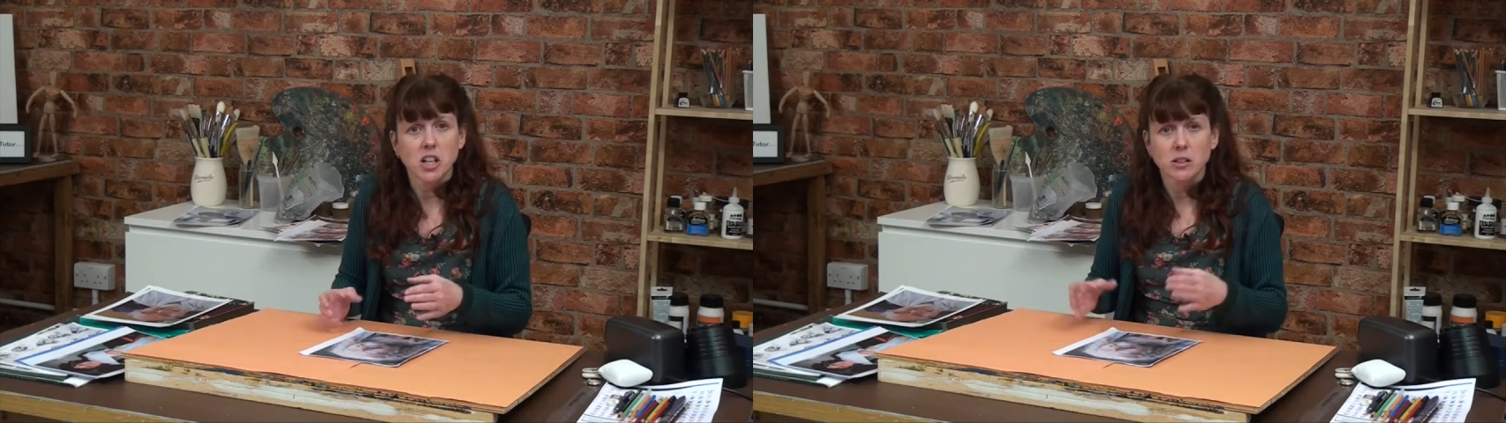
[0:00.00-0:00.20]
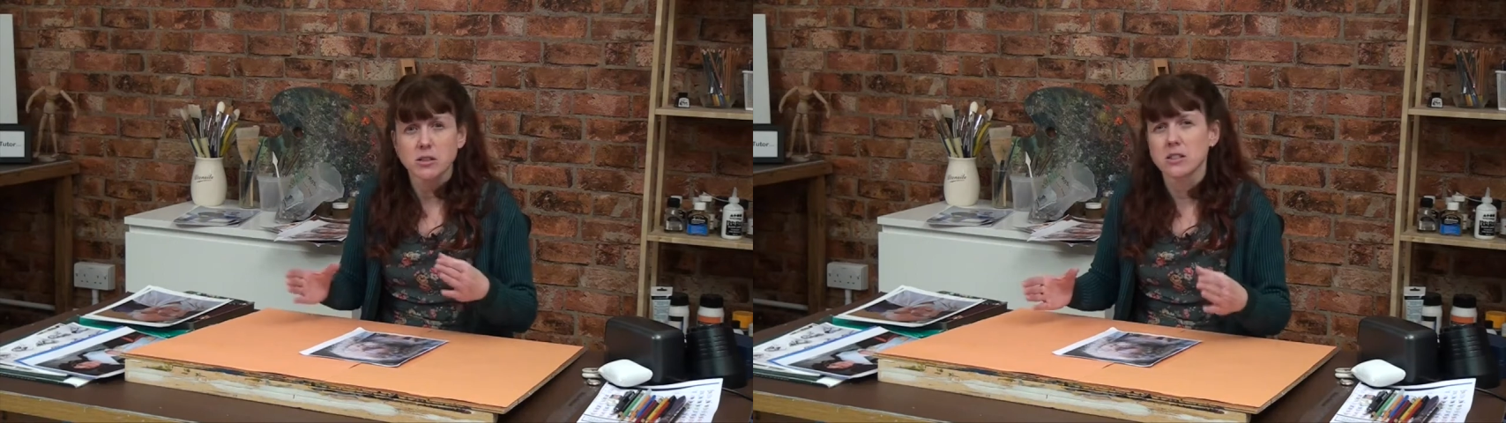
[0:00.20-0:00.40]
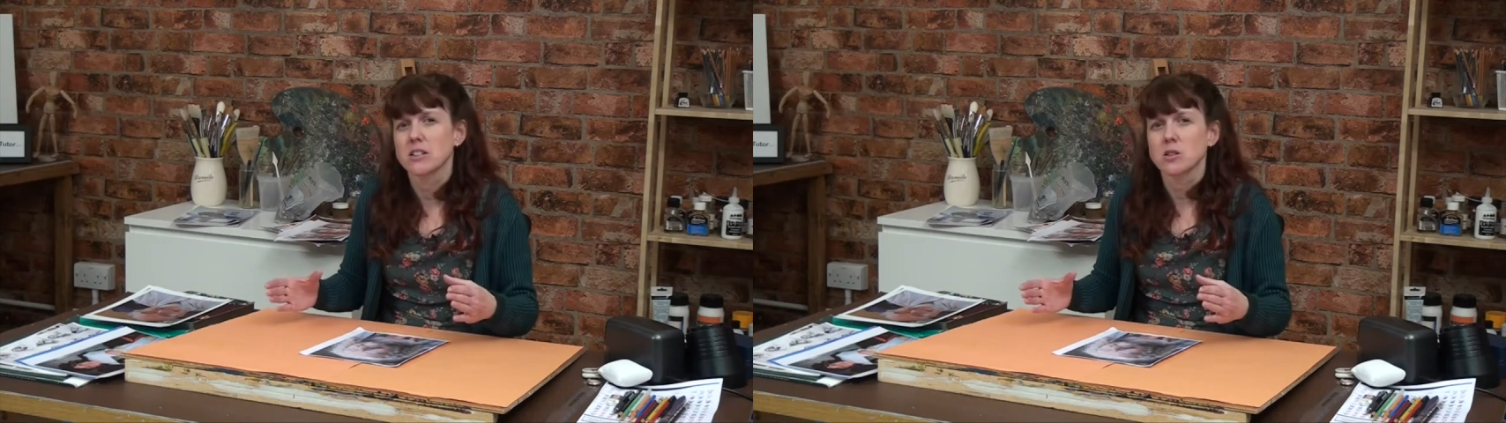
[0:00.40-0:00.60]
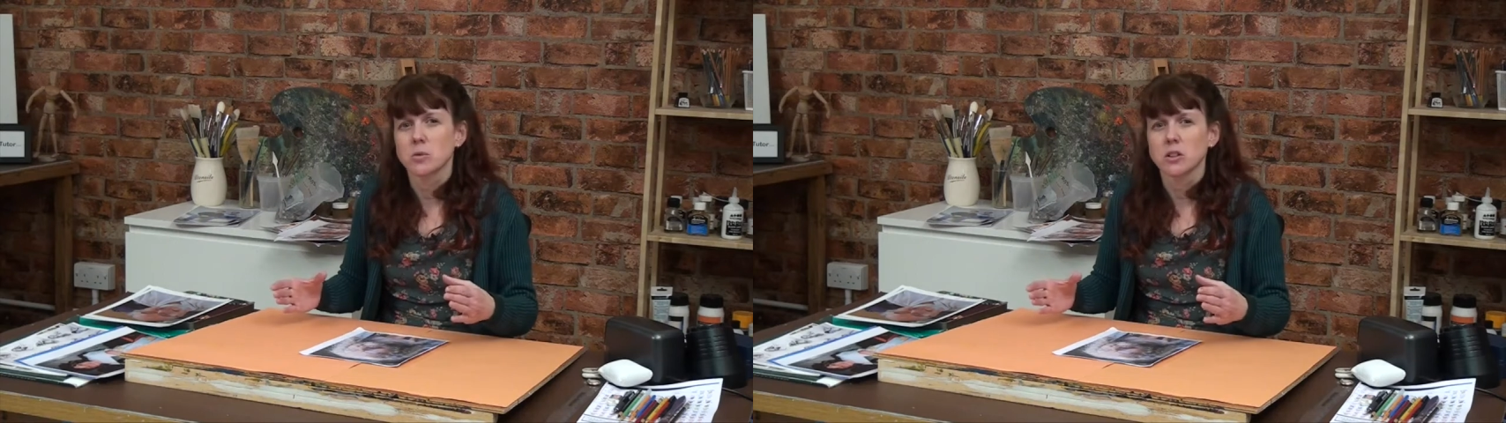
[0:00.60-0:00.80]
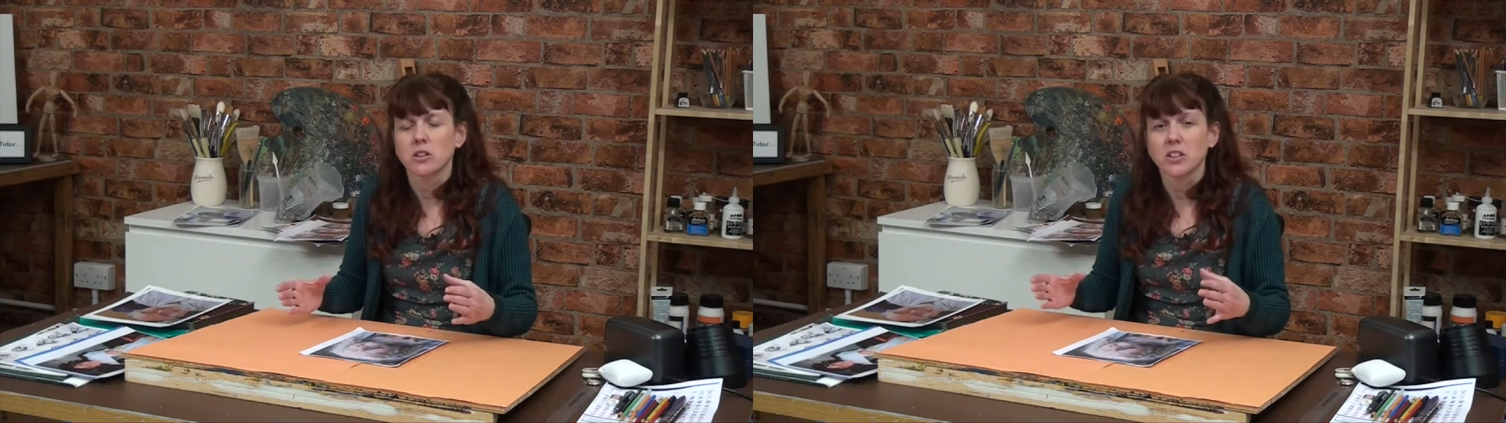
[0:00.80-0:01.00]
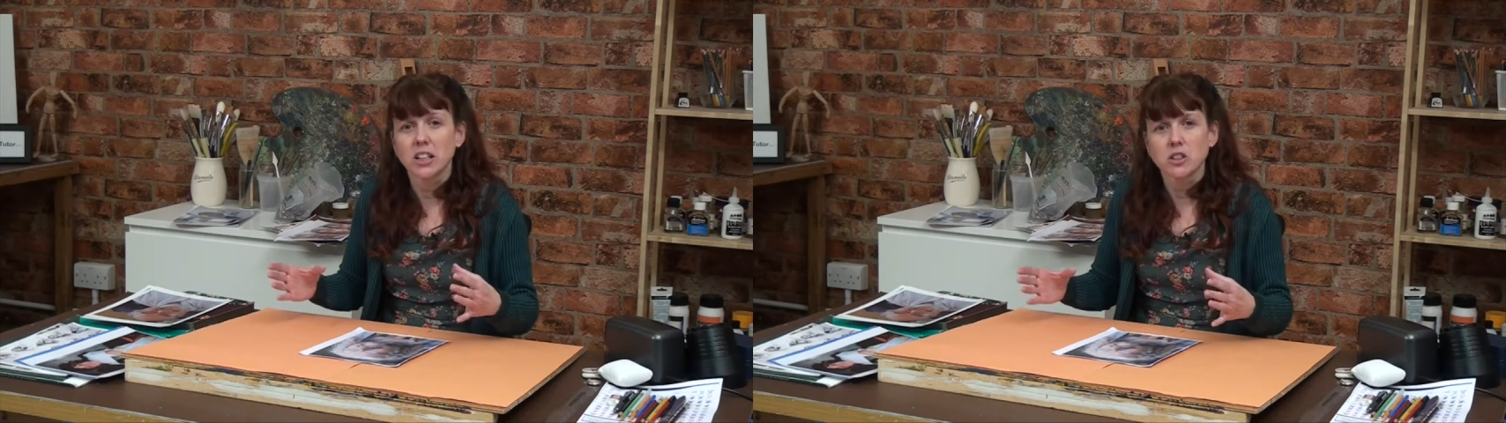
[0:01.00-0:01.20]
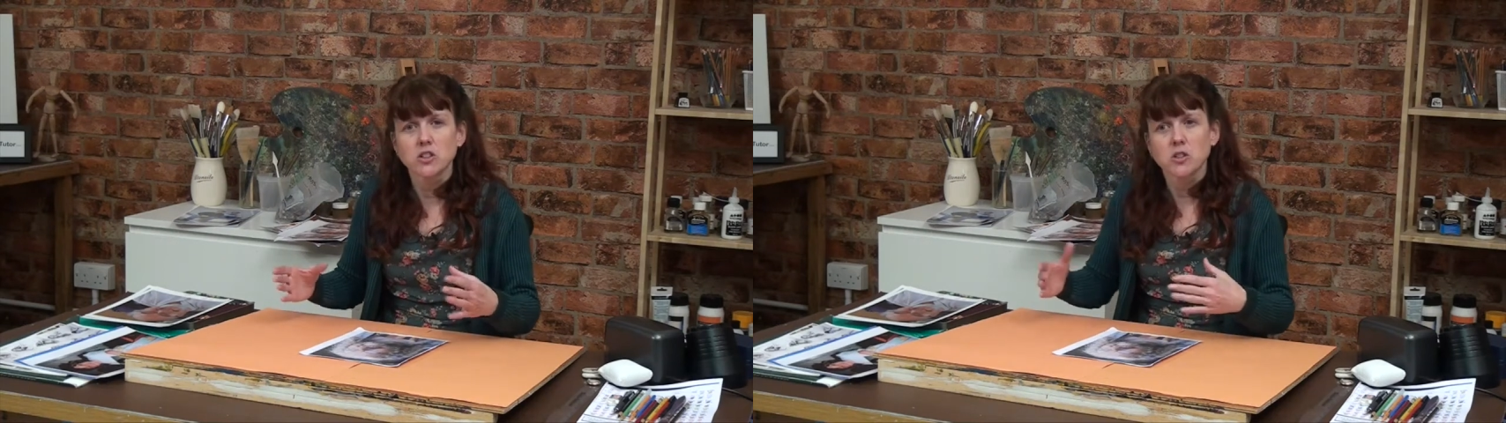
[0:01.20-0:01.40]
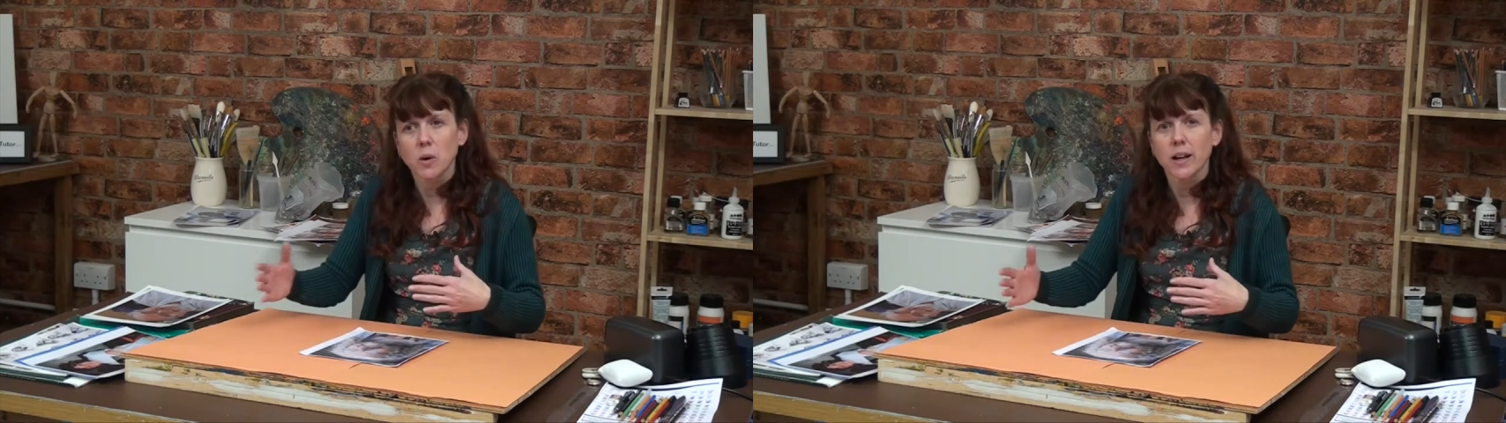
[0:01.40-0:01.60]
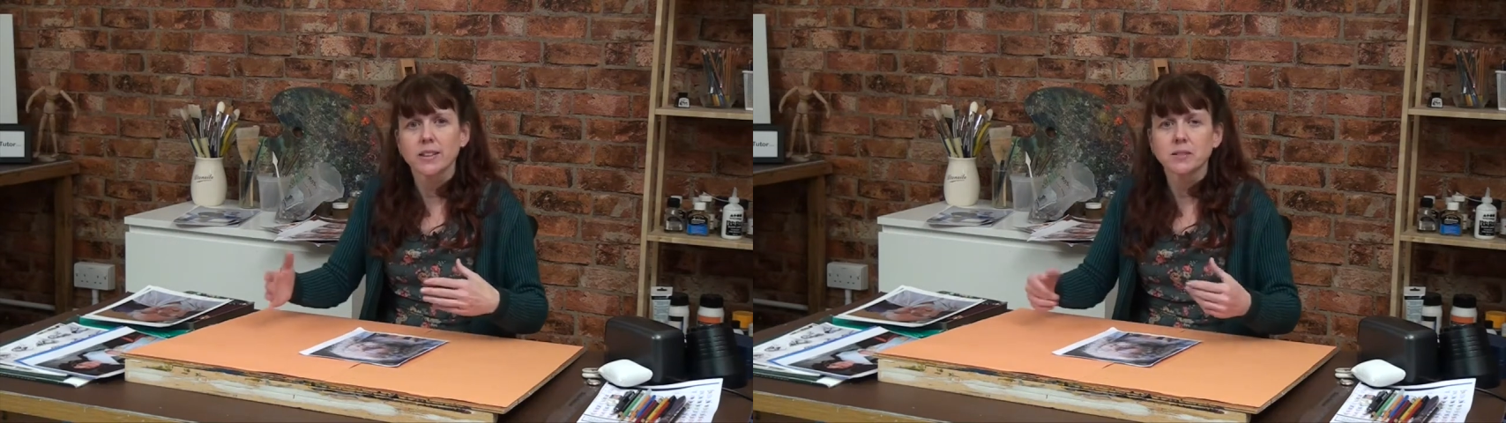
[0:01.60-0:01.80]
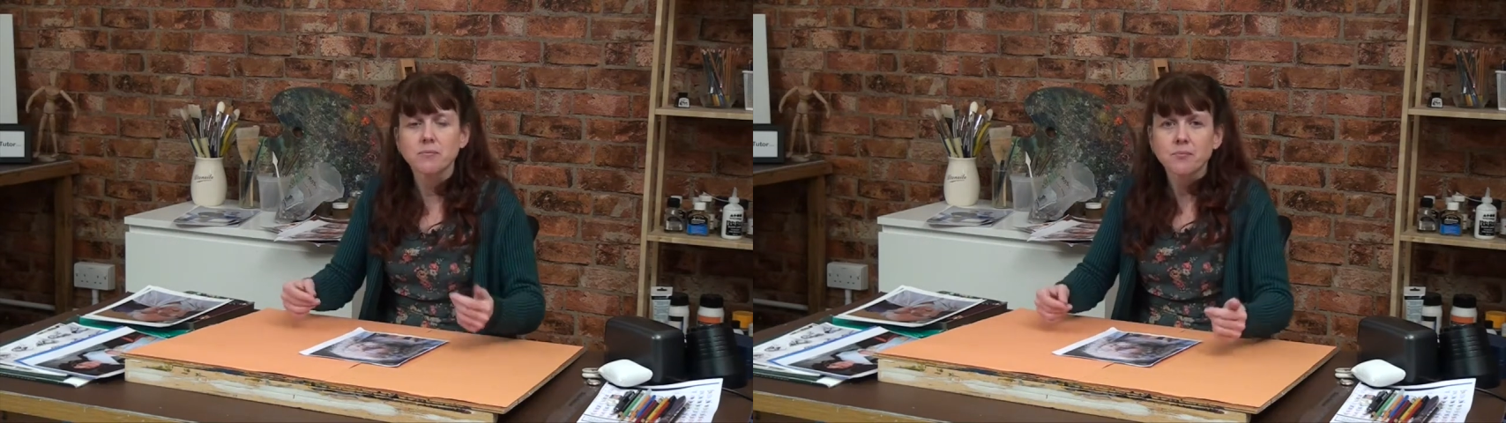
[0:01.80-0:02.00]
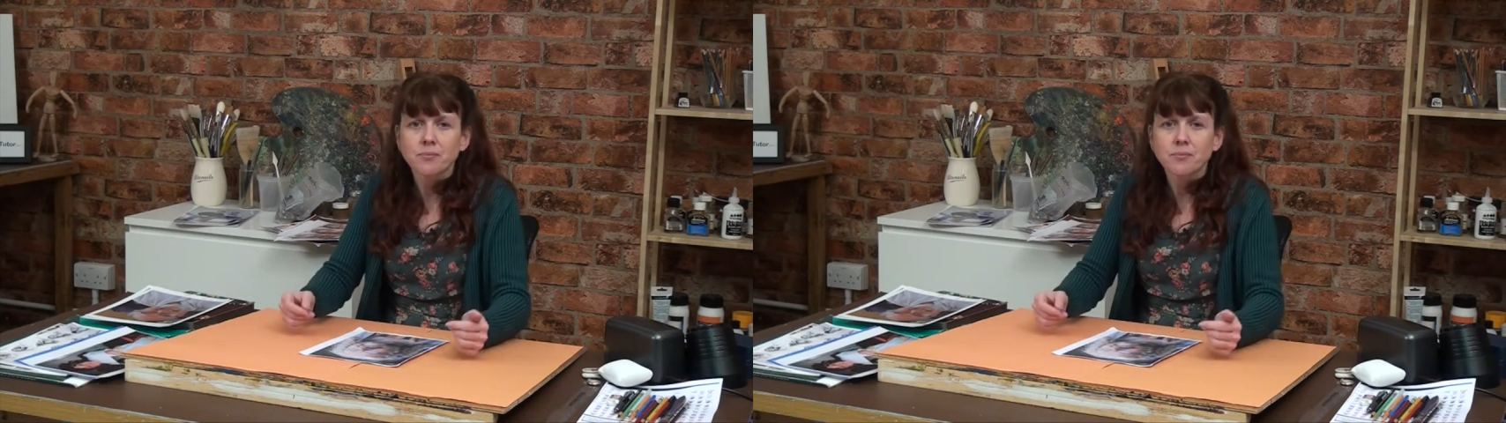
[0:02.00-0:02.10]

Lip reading: I tend to work on inch squares.